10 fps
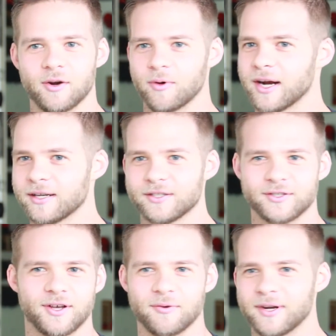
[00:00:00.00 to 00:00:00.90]
We're not
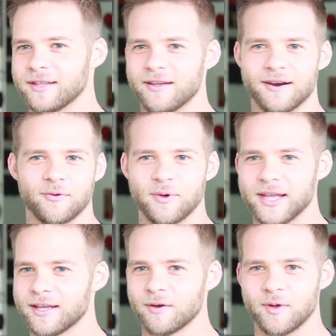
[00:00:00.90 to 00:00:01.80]
just going in there and
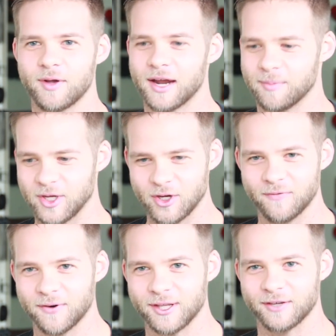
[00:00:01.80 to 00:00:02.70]
winging it. We've got to be
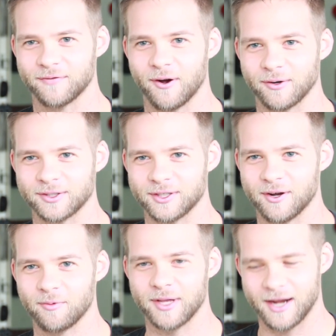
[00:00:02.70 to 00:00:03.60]
good for these folks.
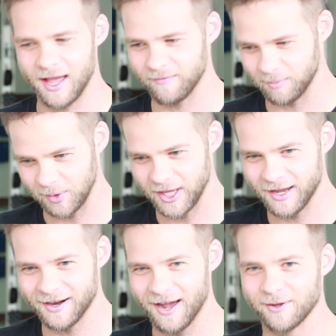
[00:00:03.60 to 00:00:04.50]
We got to have it
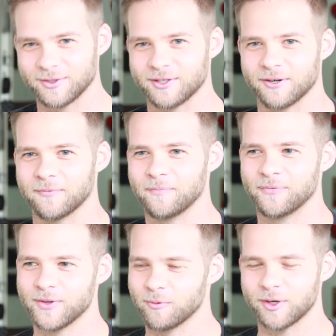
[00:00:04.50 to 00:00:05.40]
planned out. So
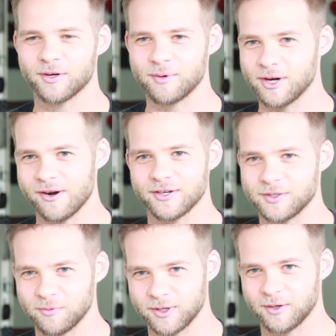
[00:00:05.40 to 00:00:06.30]
we're going to
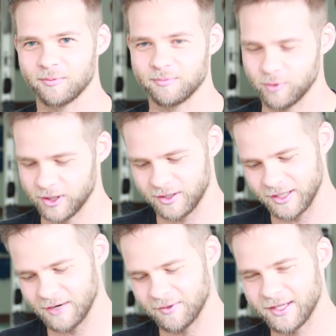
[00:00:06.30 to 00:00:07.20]
rehearse and we're going to
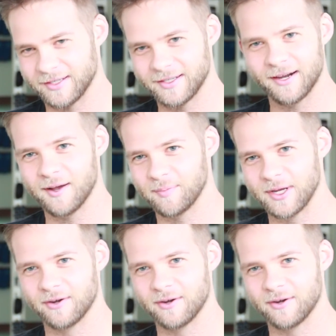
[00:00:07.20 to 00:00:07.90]
get everything set up.